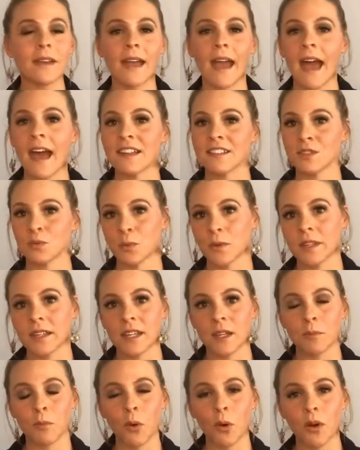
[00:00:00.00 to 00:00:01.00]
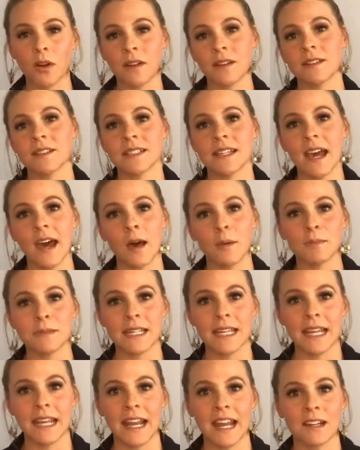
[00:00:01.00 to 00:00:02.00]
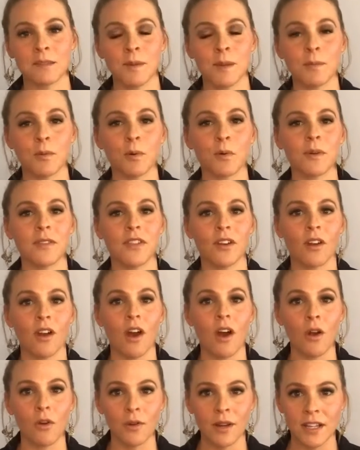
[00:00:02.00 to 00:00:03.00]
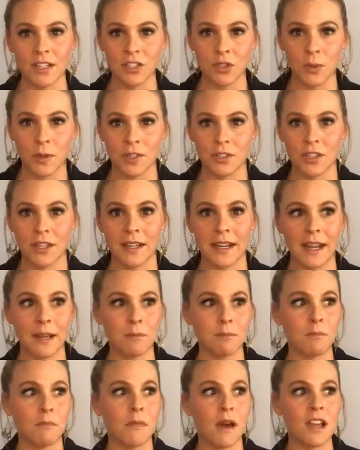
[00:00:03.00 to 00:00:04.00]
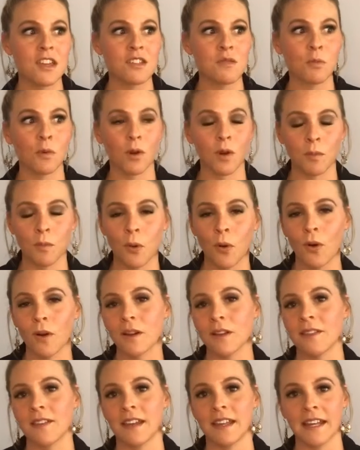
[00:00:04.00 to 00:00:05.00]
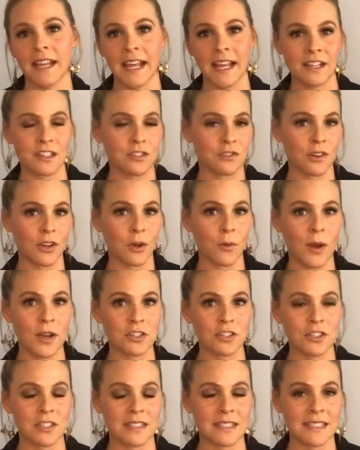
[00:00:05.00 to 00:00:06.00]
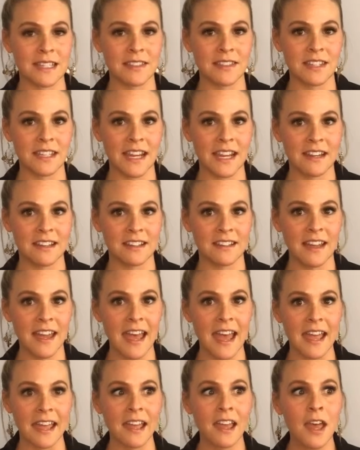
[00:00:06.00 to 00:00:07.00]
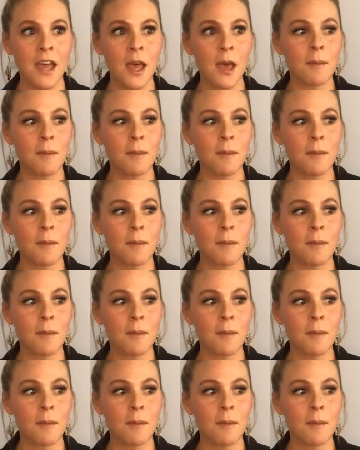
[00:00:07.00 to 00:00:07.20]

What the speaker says: as really important, is to help to connect people with their own intuition, and much more important than answering questions in the day-to-day,